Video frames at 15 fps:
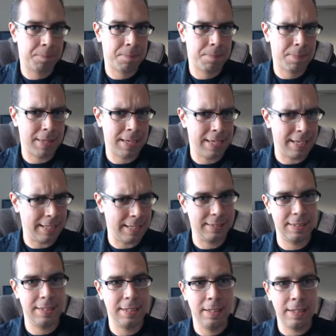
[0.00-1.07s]
yes,
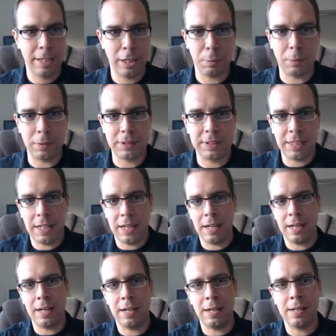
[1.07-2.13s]
intervals. An
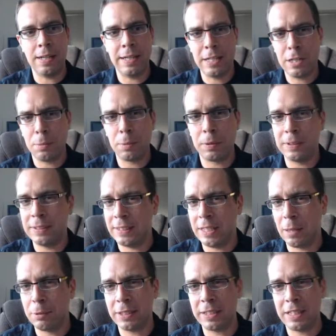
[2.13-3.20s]
interval is an object that
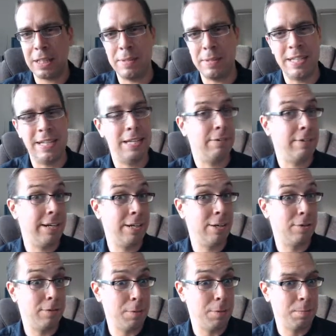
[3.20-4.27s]
can be iterated over.
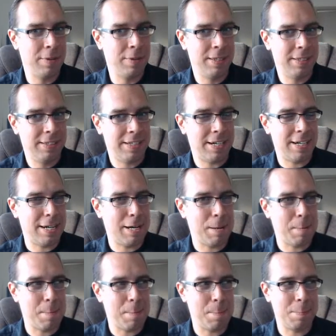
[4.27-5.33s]

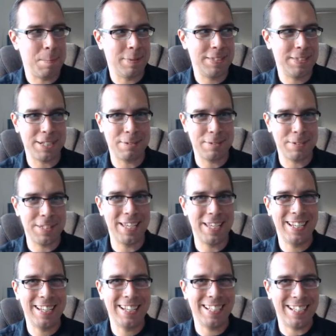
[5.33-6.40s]
Sounds
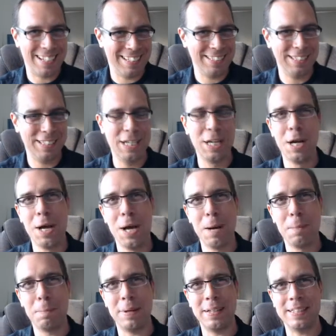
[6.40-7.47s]
kind of silly,
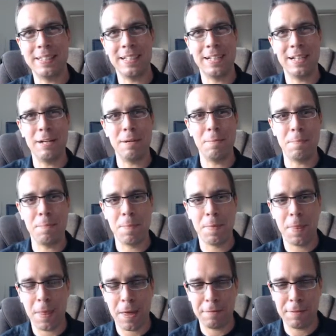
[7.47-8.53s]
but if
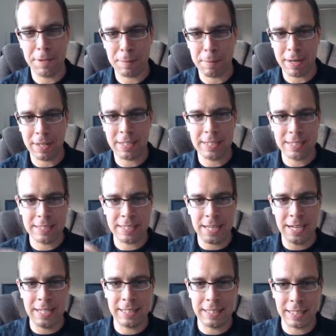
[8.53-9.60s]
you think about it, it's anything
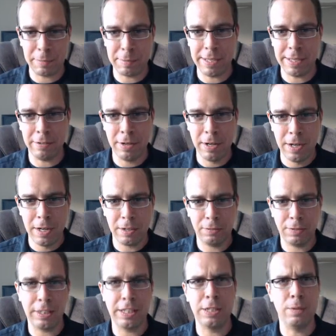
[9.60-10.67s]
that can be really
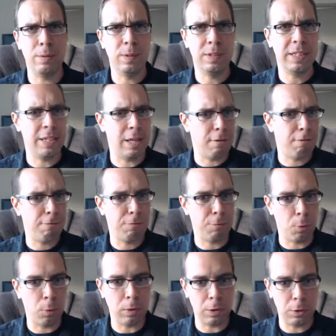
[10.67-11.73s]
used in a for
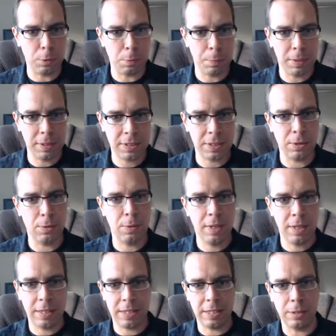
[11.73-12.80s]
loop. So, a
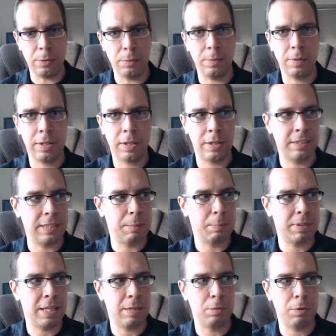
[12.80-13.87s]
good example of that
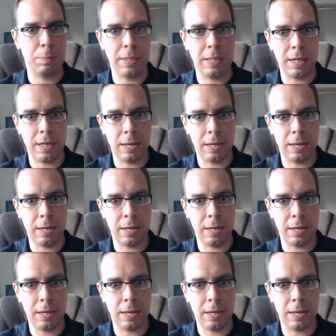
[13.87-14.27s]
would be, I'm